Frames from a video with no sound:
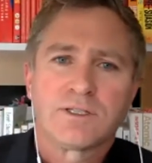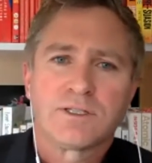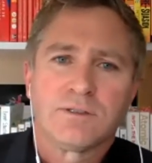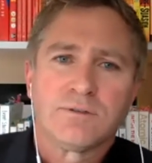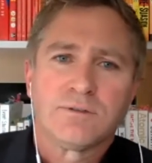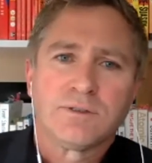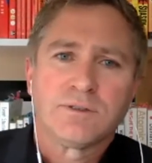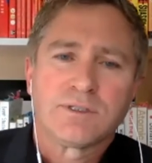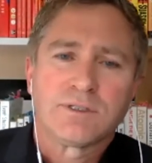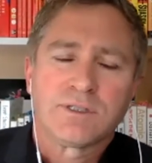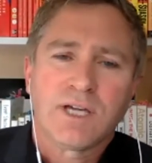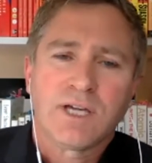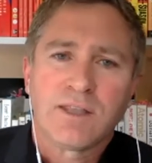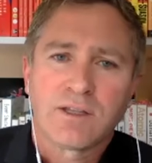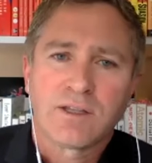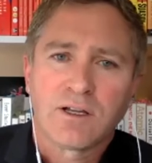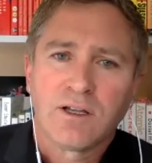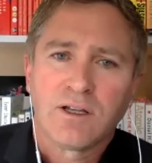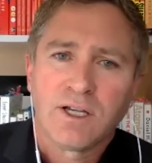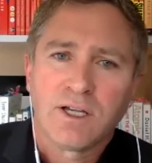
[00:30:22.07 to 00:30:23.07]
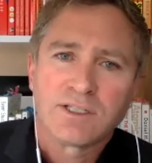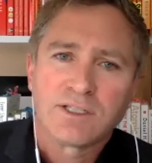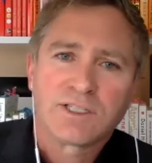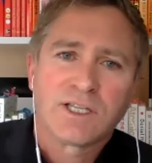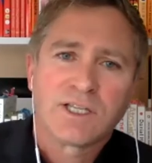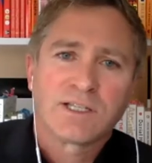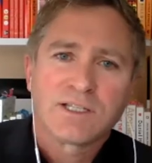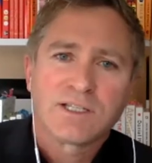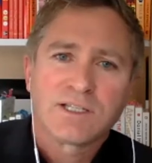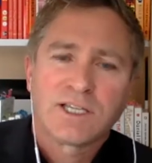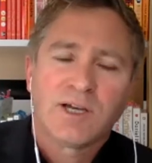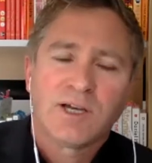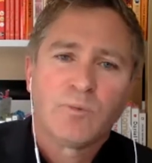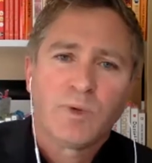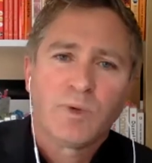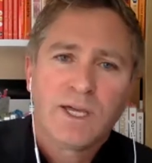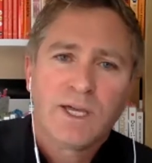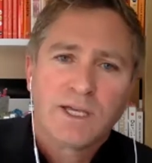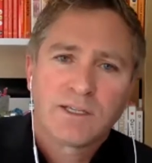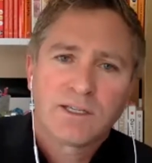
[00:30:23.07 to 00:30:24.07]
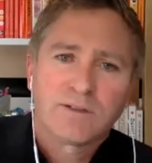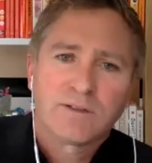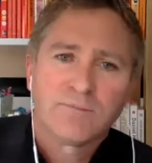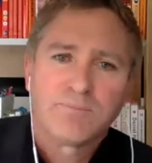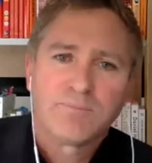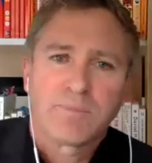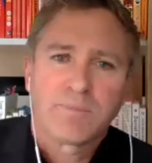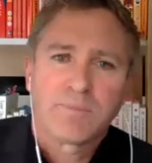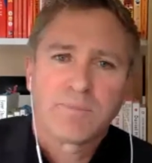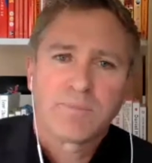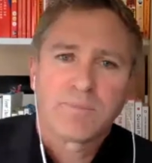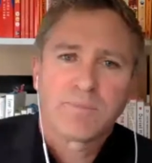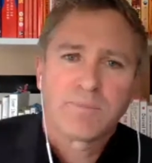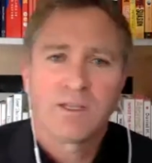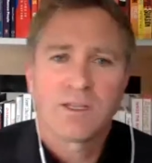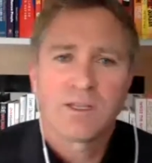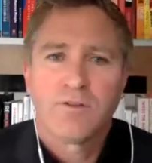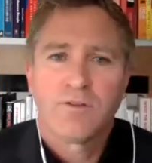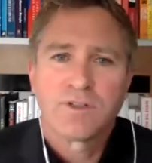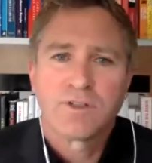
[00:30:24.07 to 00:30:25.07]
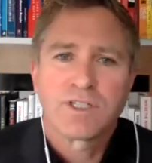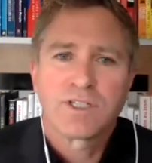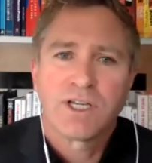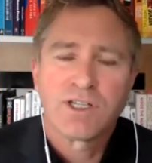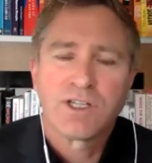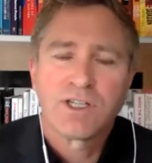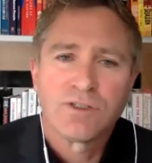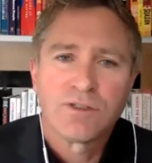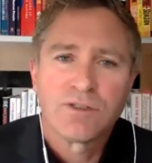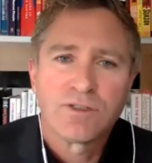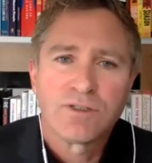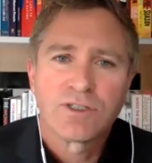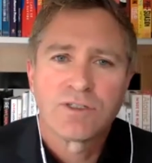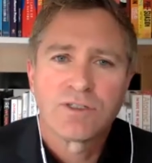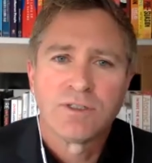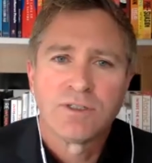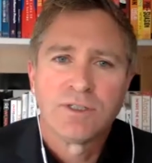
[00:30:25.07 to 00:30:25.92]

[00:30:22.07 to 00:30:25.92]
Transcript: and are the clients starting to come back, and are the conversations